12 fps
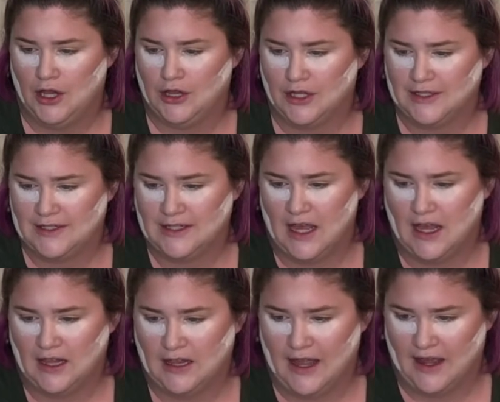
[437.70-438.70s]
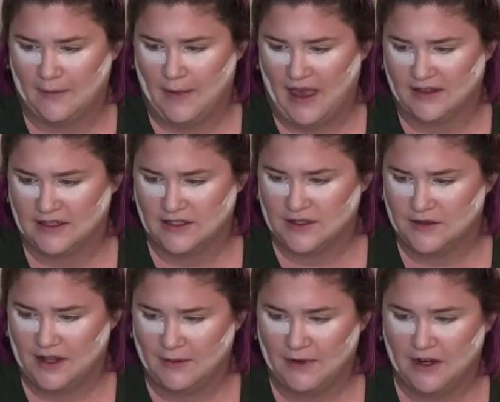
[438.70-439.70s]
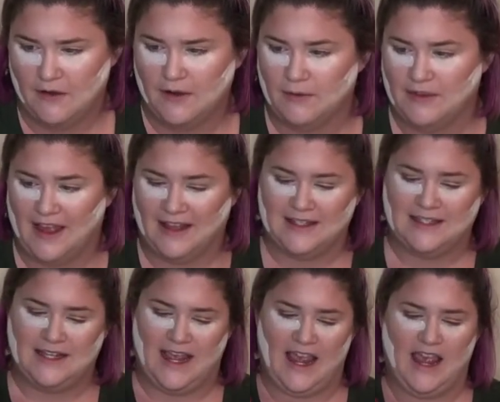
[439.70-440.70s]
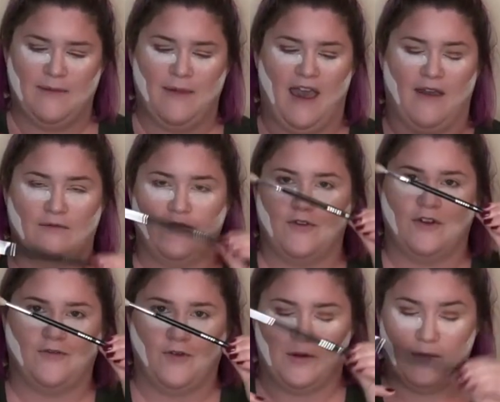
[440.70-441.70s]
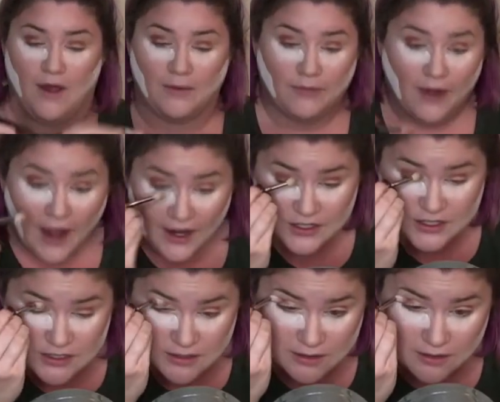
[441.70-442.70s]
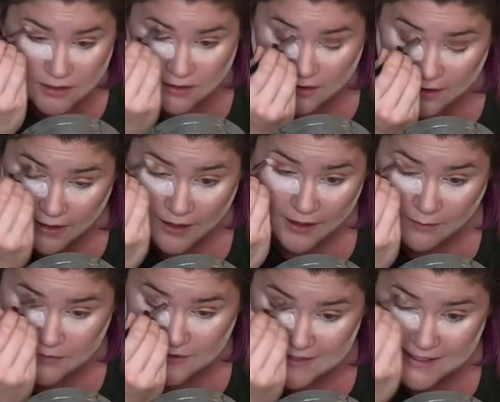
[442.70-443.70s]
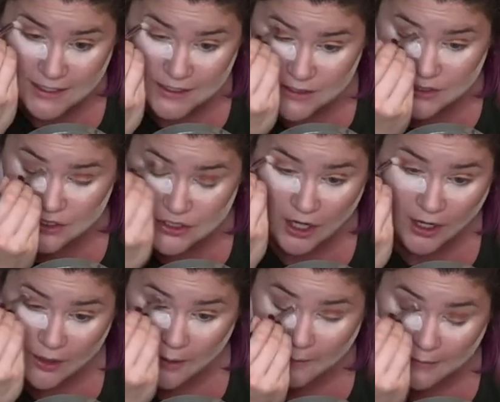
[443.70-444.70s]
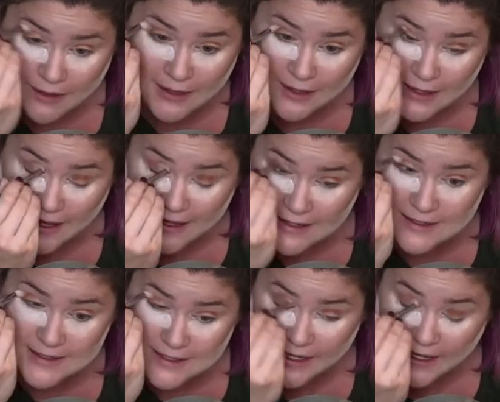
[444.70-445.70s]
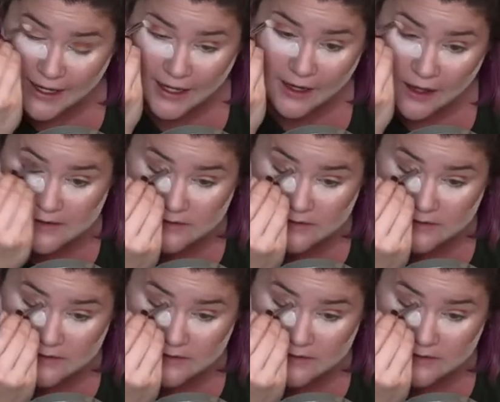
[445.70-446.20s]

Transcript: looks like a mess. So then I'm gonna go in with that same M441 brush, and I'm just gonna start blending.